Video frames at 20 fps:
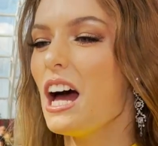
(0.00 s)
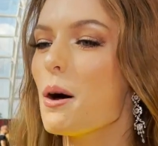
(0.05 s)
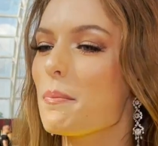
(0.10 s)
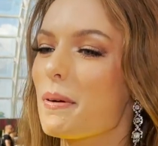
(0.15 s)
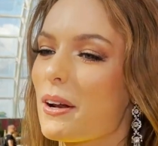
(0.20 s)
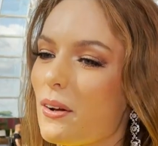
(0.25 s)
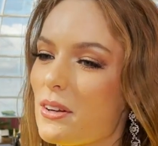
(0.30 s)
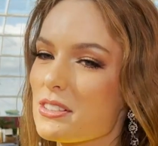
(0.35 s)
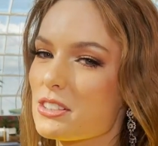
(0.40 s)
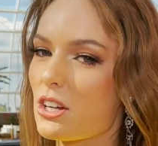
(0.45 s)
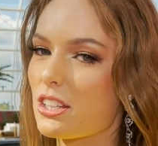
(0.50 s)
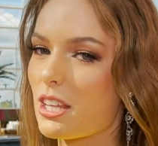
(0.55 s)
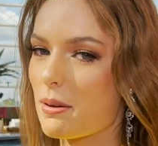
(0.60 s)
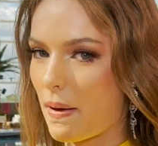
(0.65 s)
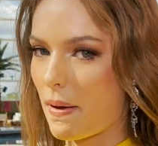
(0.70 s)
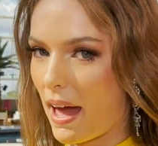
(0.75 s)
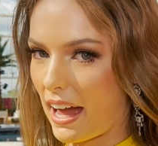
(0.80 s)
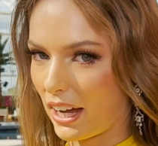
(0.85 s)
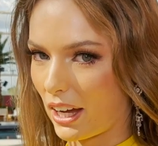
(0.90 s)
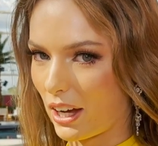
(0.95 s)
But also the
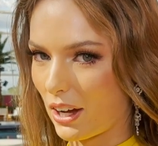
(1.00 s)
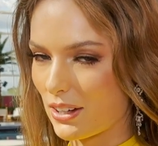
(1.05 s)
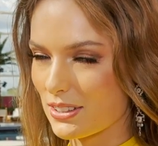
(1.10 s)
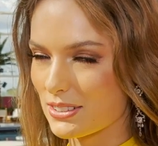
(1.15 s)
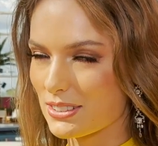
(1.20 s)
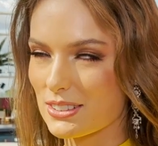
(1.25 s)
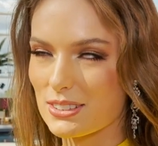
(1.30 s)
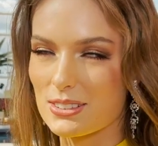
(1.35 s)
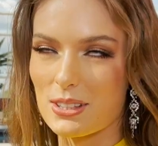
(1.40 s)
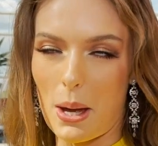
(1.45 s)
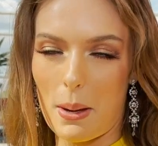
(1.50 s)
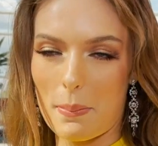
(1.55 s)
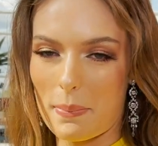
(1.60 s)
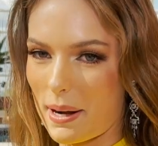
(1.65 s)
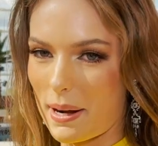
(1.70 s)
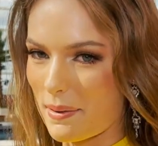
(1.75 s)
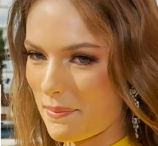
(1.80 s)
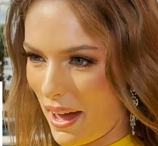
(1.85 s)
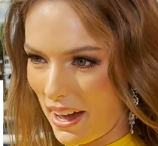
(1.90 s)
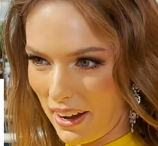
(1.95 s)
mangoes, so
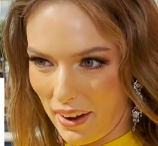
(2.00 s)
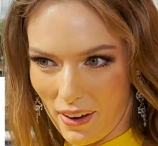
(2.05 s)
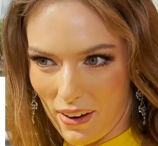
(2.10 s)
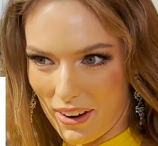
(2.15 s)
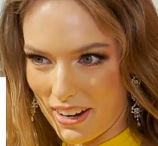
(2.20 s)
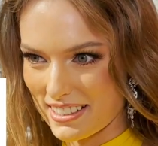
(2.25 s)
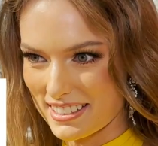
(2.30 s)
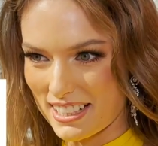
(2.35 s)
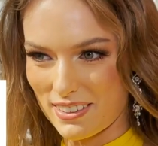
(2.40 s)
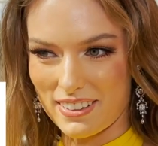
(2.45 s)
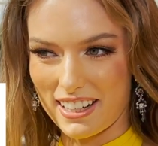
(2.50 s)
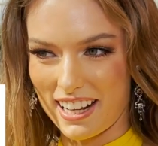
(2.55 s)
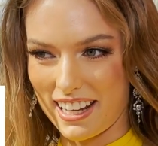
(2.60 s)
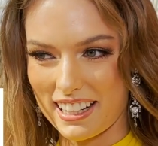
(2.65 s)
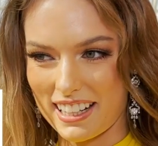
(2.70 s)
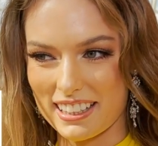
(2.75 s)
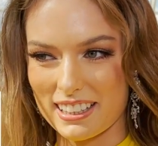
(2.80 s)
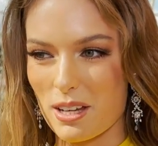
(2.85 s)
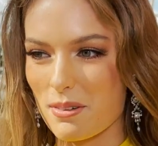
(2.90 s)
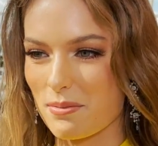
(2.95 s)
many mangoes. I've been
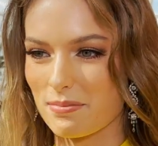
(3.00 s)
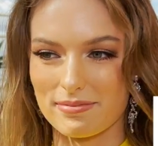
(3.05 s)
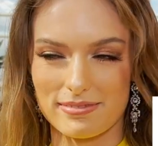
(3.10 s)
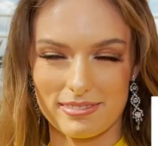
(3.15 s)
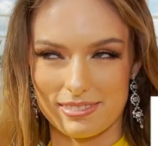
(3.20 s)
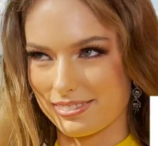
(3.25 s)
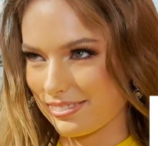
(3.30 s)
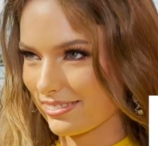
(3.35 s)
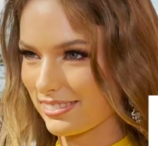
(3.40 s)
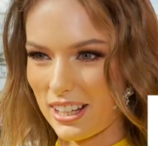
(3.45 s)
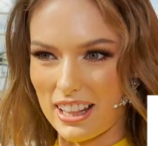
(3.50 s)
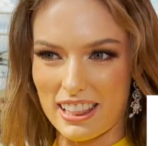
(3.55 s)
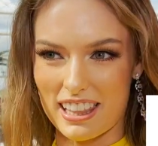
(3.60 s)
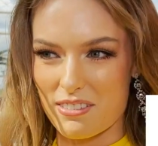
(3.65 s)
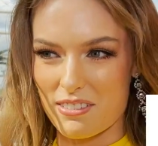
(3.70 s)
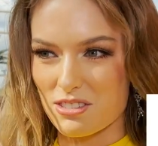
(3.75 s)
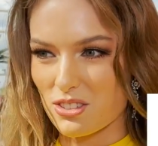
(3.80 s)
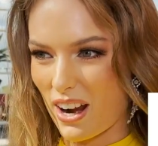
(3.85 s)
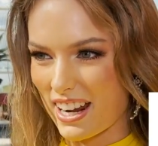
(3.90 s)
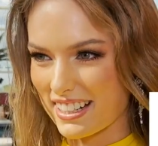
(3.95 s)
eating them left, right